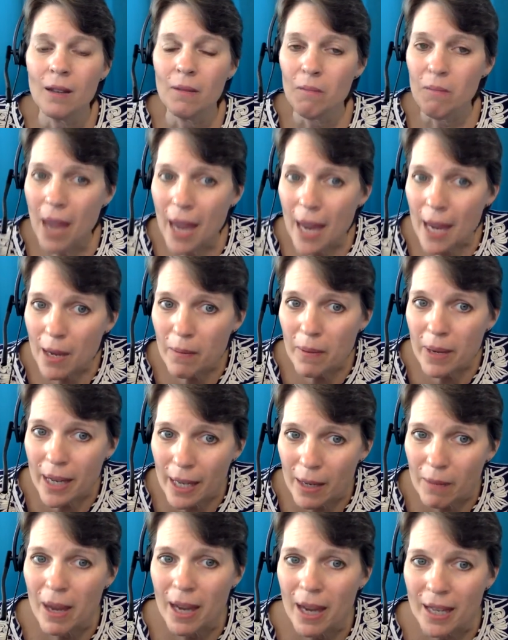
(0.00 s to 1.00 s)
maybe
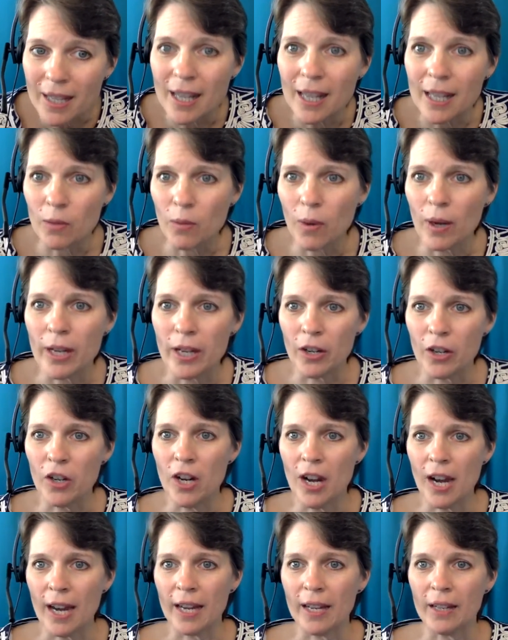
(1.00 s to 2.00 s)
it makes sense why you're
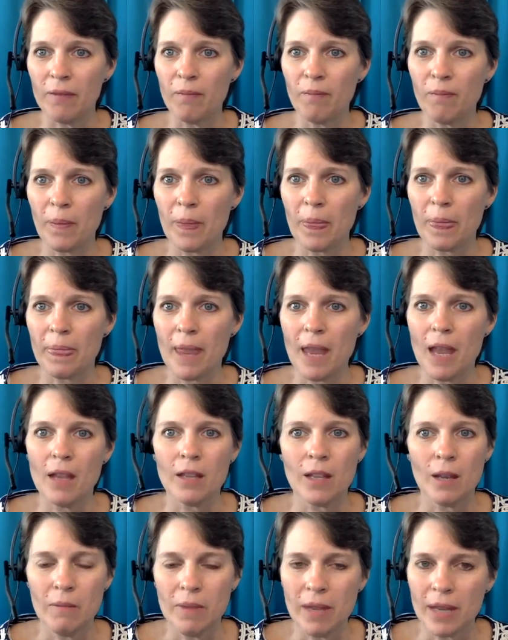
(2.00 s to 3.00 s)
crying.
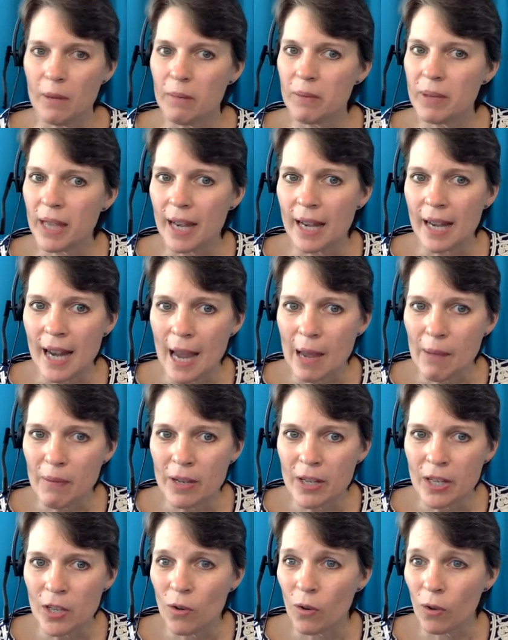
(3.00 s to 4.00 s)
Something upsetting
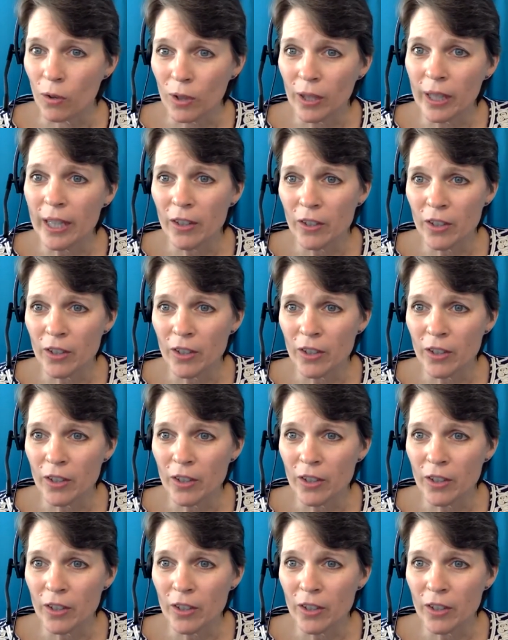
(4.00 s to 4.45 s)
happened to you earlier